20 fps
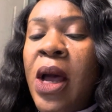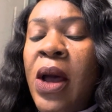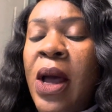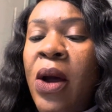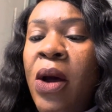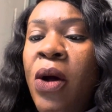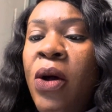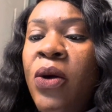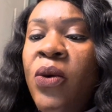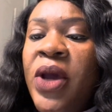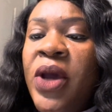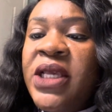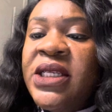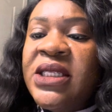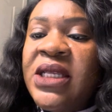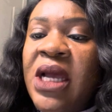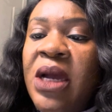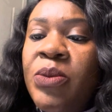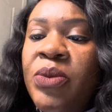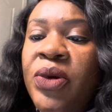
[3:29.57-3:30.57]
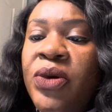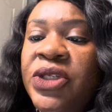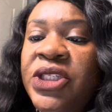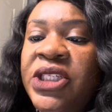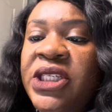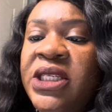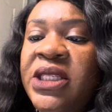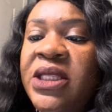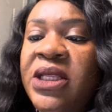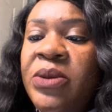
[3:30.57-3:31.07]
always
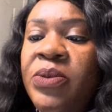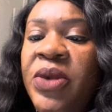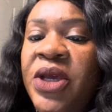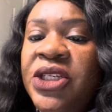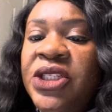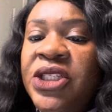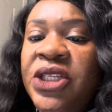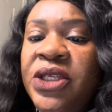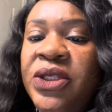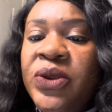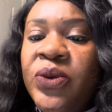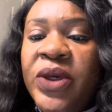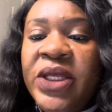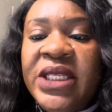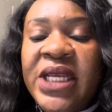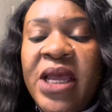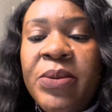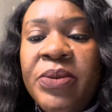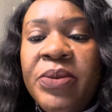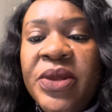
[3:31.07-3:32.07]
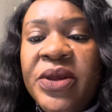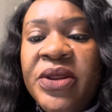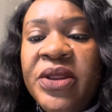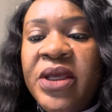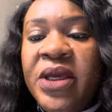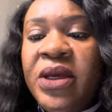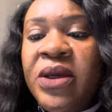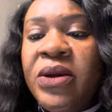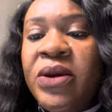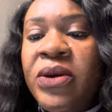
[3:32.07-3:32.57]
approaching the patient with
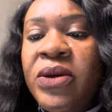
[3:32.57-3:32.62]
empathy,